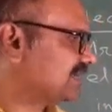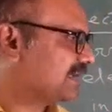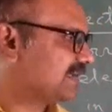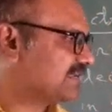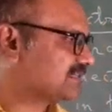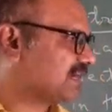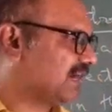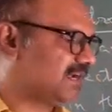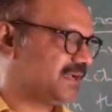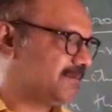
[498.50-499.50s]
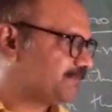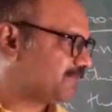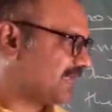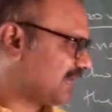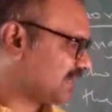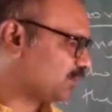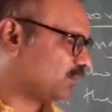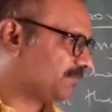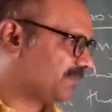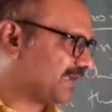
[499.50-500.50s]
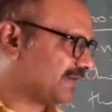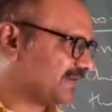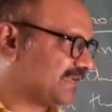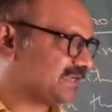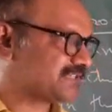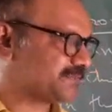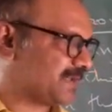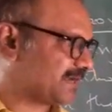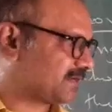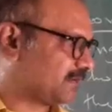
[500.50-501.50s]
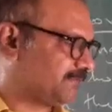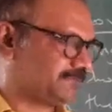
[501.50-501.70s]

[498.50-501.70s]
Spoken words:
wavelengths is called electromagnetic